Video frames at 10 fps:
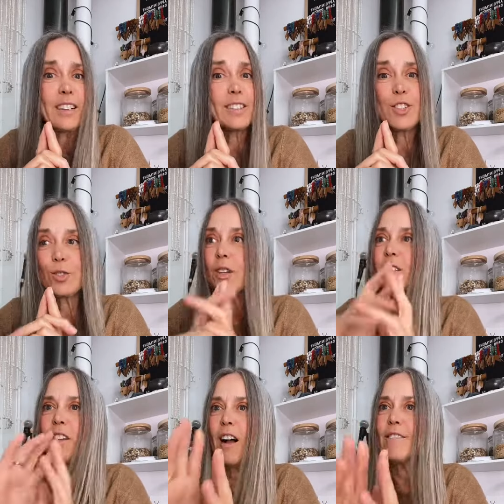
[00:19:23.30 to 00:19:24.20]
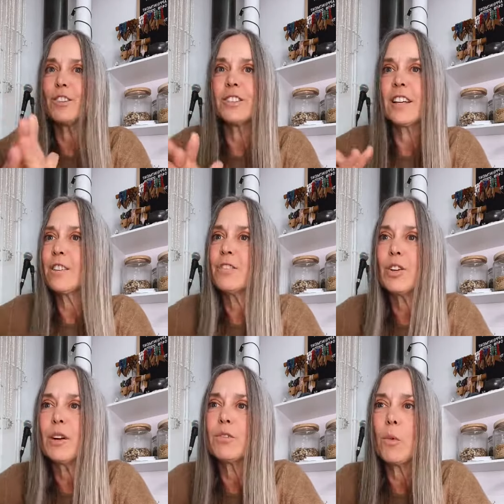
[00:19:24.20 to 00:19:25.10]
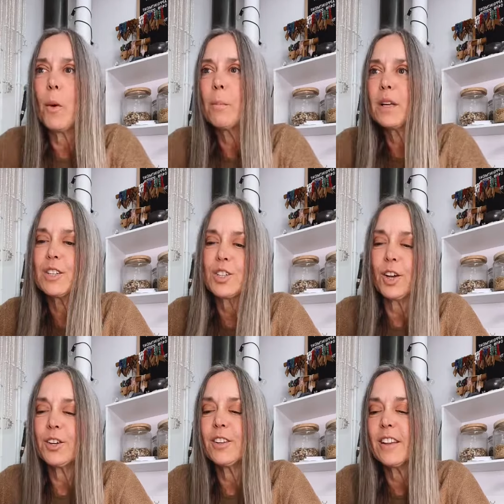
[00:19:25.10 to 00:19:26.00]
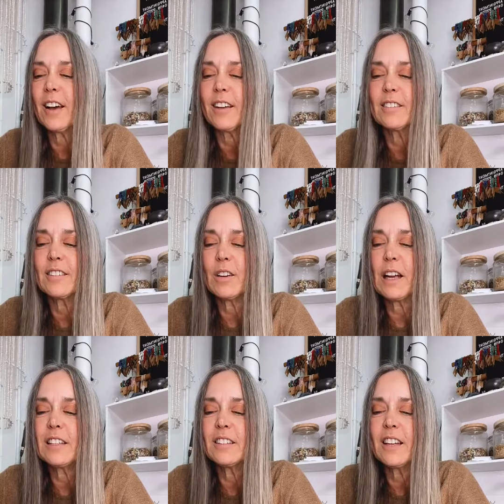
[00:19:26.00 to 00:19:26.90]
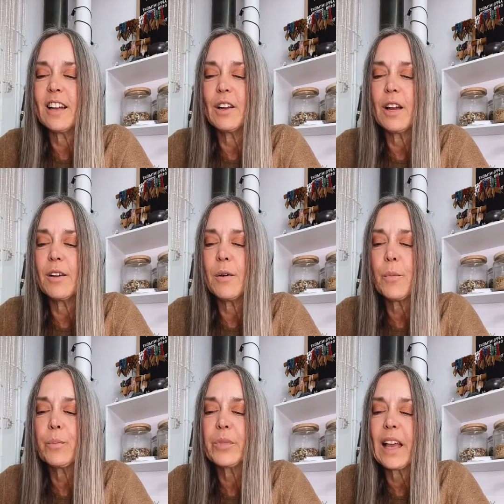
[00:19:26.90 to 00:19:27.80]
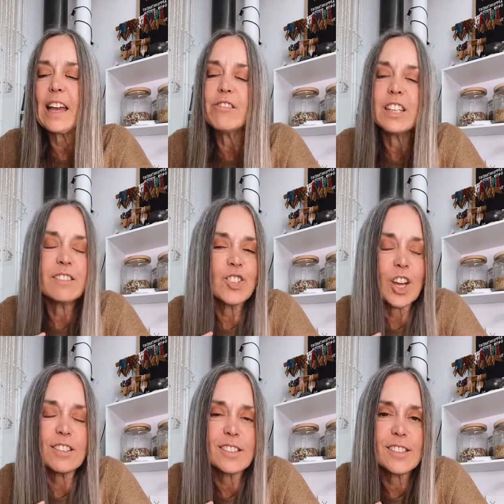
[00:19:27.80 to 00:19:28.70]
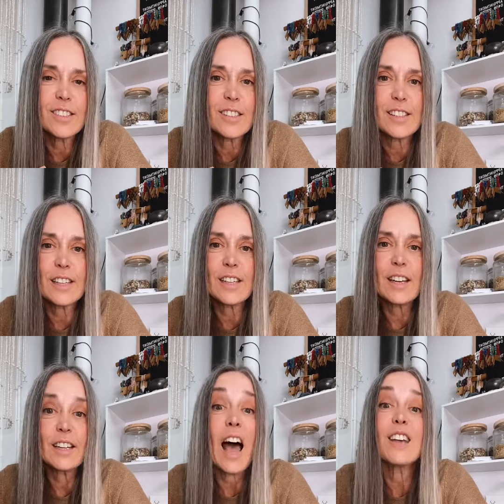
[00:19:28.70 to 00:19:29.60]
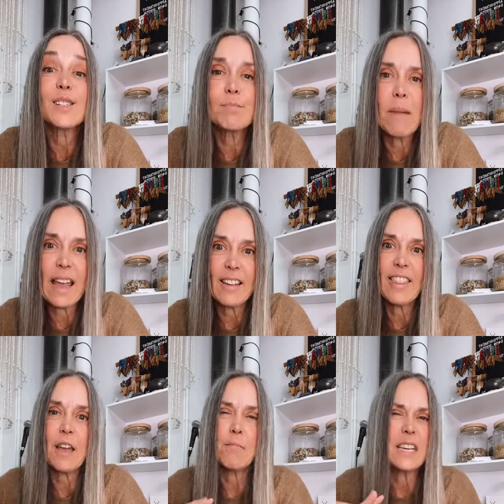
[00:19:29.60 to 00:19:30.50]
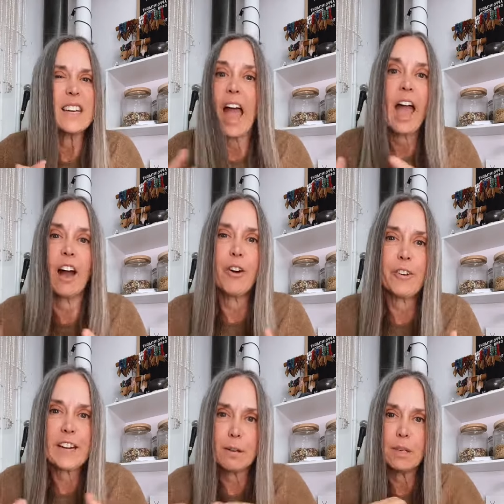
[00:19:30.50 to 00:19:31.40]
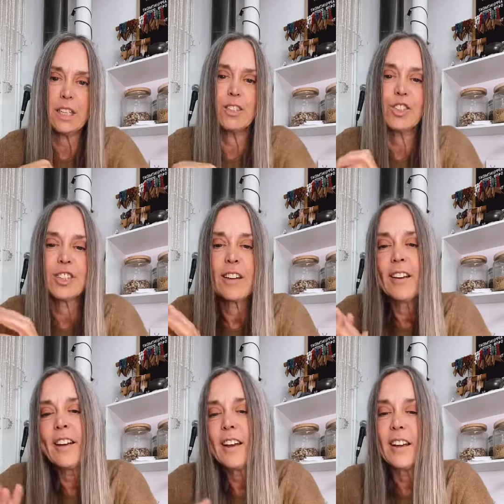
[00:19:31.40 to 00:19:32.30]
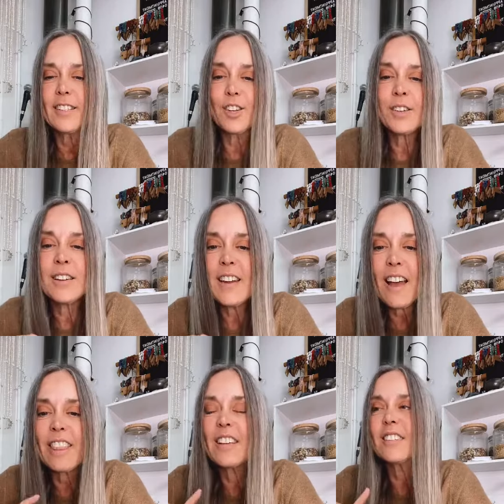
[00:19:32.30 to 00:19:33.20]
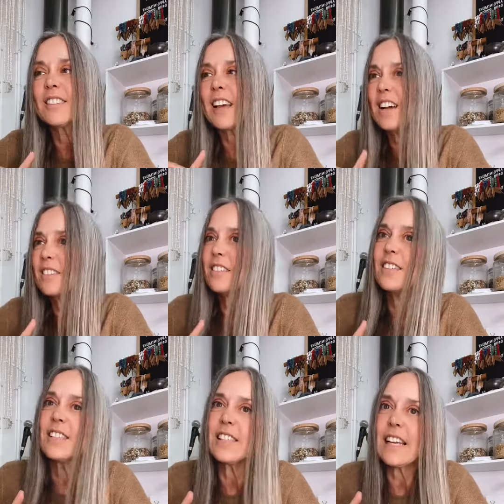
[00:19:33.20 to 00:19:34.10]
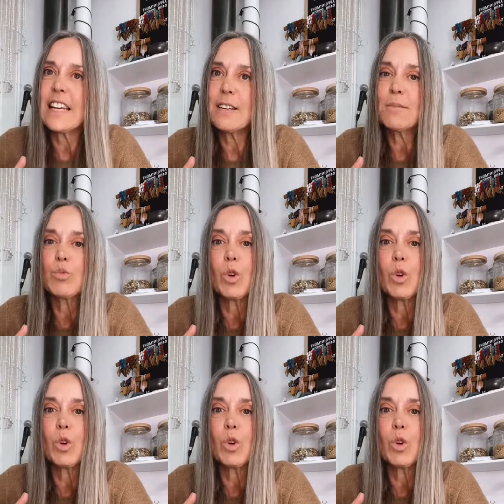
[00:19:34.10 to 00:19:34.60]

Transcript: I can do a live on that if you ever want me to show you that. And even in Genesis, it said, let us make them in our image. And so nothing's as it seems.